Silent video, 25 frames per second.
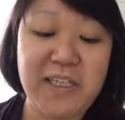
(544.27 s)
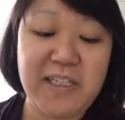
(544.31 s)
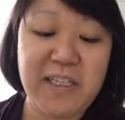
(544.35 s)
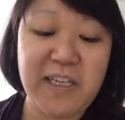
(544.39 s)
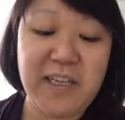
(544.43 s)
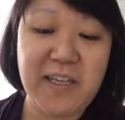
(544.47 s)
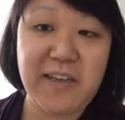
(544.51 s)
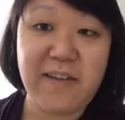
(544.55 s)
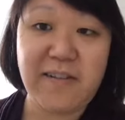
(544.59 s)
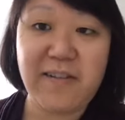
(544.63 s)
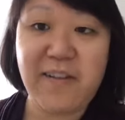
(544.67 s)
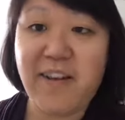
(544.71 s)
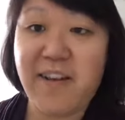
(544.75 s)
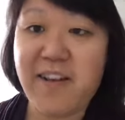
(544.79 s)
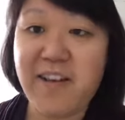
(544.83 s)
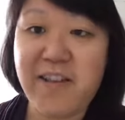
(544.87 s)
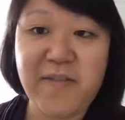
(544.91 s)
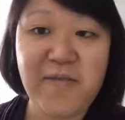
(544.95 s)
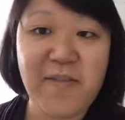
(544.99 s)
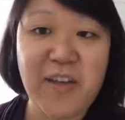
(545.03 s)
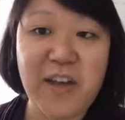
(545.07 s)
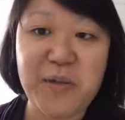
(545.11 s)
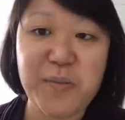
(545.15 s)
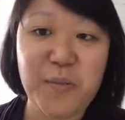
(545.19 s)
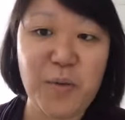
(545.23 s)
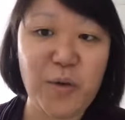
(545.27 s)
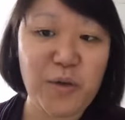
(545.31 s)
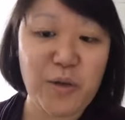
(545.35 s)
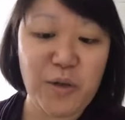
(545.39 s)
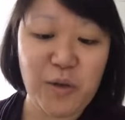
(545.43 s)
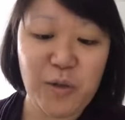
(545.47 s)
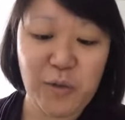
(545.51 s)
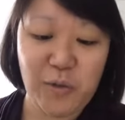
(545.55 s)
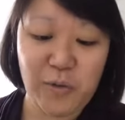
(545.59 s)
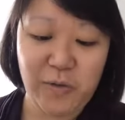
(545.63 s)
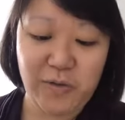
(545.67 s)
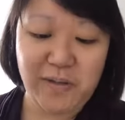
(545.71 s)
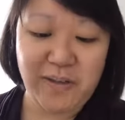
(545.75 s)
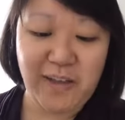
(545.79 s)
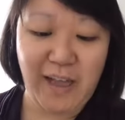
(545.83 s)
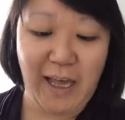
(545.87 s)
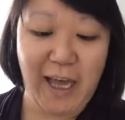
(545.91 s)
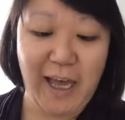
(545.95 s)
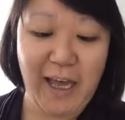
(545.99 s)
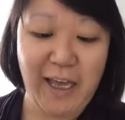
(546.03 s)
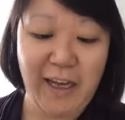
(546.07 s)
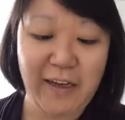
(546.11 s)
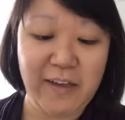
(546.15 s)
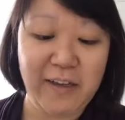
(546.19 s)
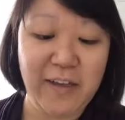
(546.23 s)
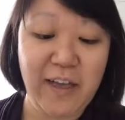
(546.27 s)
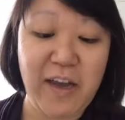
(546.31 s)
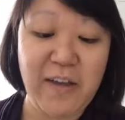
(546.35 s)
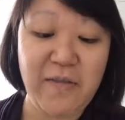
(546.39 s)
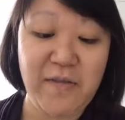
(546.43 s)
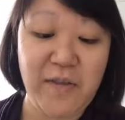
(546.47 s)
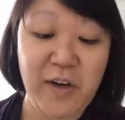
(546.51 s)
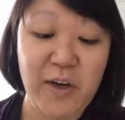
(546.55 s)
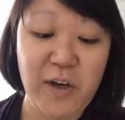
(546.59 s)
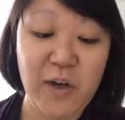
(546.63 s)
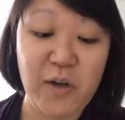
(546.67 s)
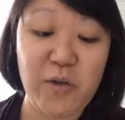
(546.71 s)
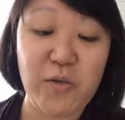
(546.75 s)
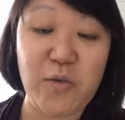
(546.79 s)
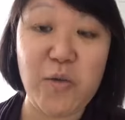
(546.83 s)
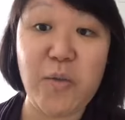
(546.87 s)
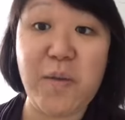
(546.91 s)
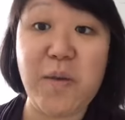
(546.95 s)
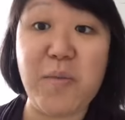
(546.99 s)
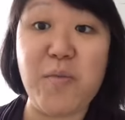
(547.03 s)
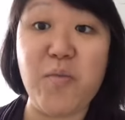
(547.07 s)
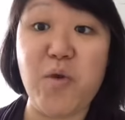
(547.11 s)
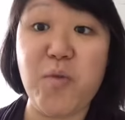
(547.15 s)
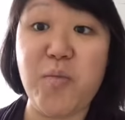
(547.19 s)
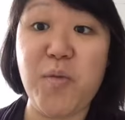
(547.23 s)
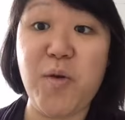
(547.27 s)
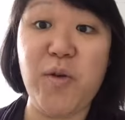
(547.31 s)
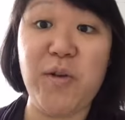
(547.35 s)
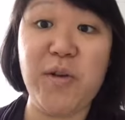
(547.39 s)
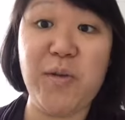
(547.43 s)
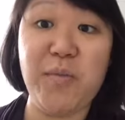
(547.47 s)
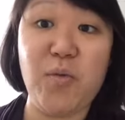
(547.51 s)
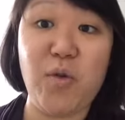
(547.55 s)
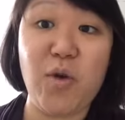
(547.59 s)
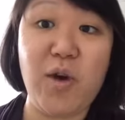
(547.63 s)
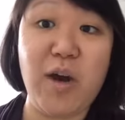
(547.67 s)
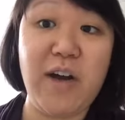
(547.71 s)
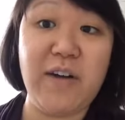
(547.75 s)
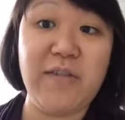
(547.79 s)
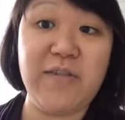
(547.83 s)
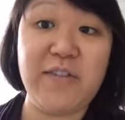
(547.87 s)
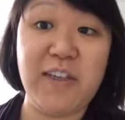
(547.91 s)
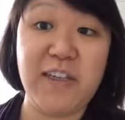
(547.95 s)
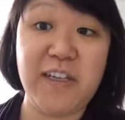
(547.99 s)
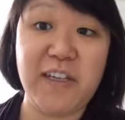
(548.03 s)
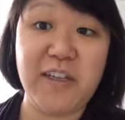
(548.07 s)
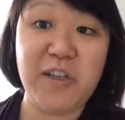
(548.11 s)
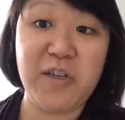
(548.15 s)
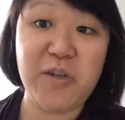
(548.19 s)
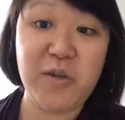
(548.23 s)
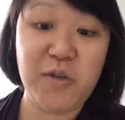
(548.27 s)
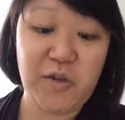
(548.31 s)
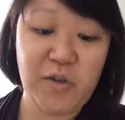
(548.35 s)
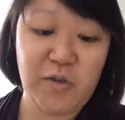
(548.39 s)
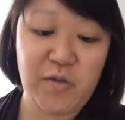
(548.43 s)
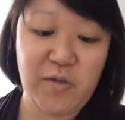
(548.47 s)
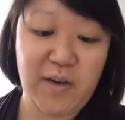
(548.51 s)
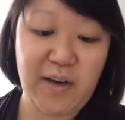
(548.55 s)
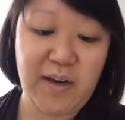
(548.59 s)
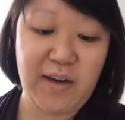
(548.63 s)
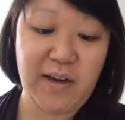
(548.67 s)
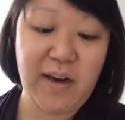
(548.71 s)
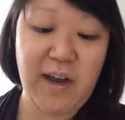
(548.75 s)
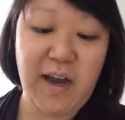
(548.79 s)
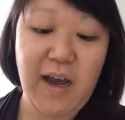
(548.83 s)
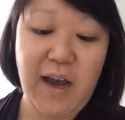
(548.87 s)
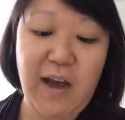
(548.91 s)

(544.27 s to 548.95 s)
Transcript: in Facebook news that live videos would be promoted more often in the newsfeed.